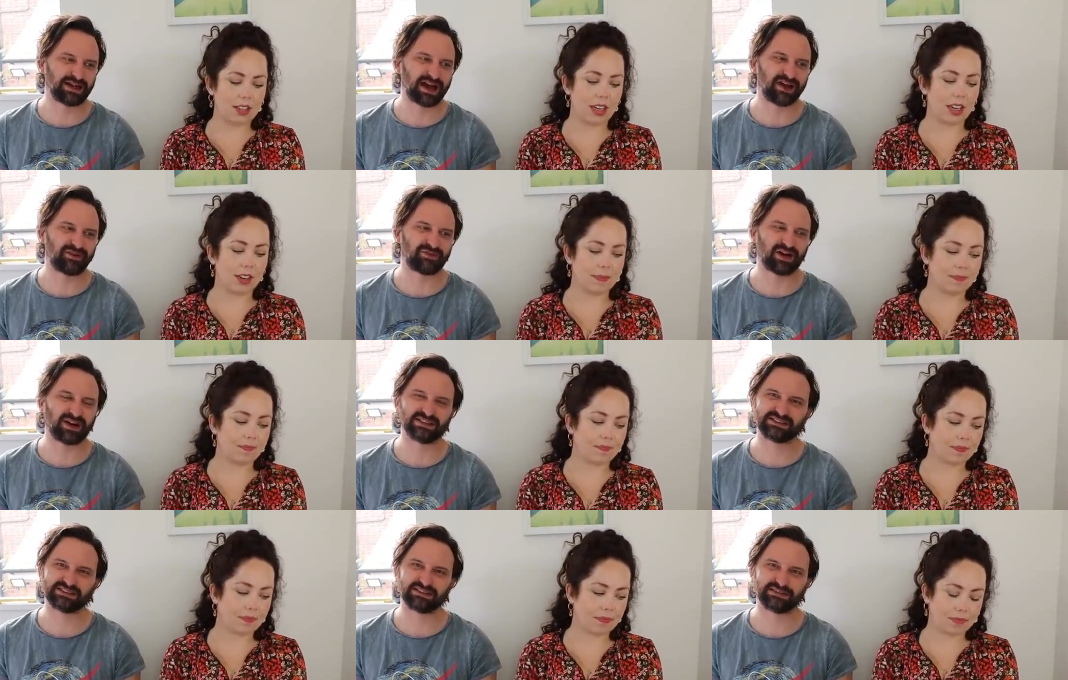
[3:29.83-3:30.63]
Speaker 1: out of
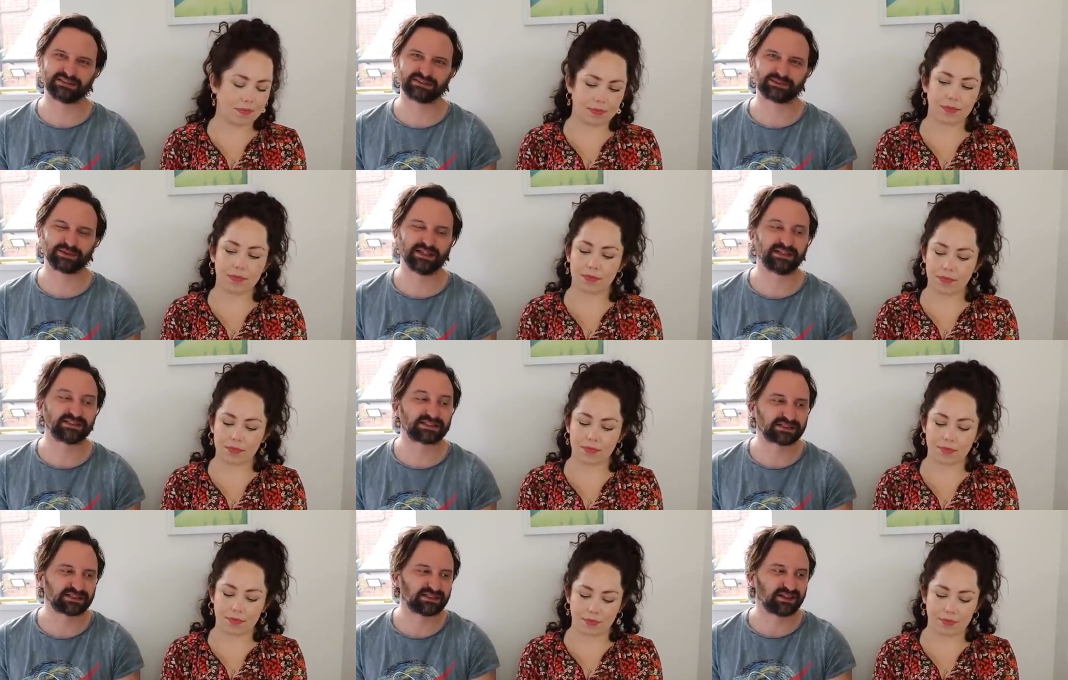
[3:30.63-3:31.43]
icing and
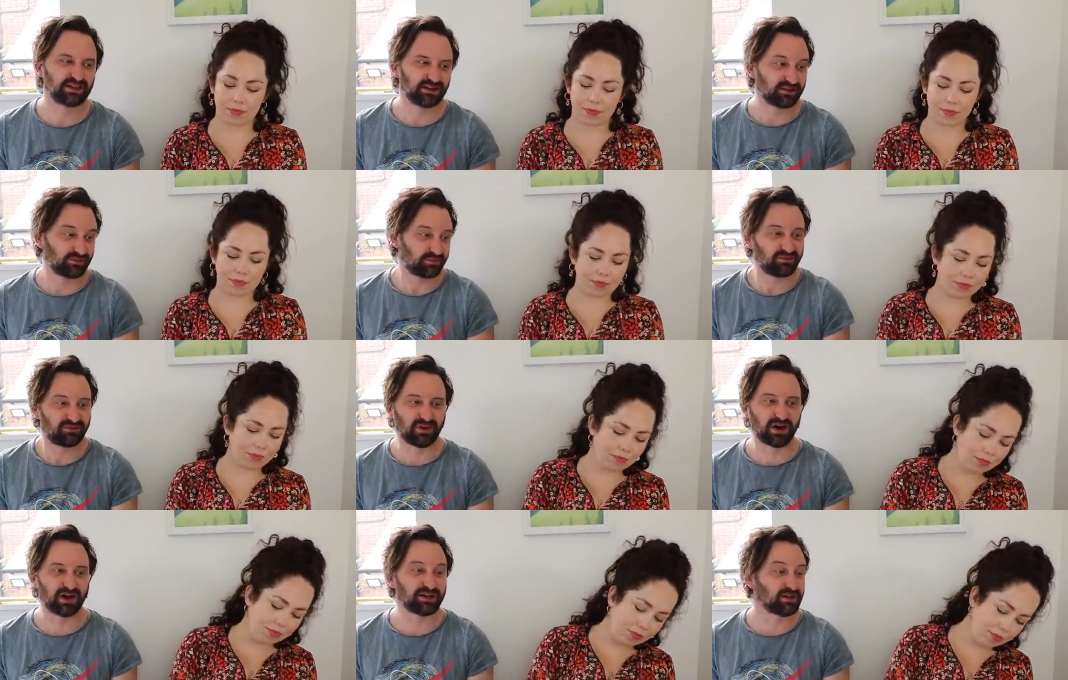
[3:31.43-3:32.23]
sweets.
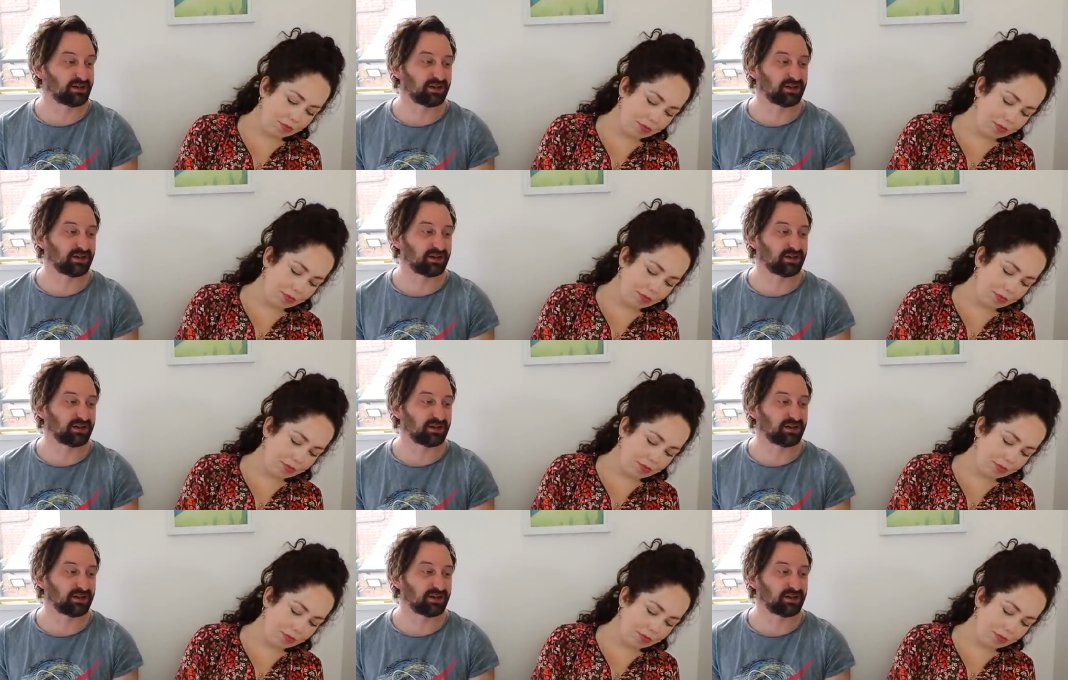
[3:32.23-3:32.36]
Fine,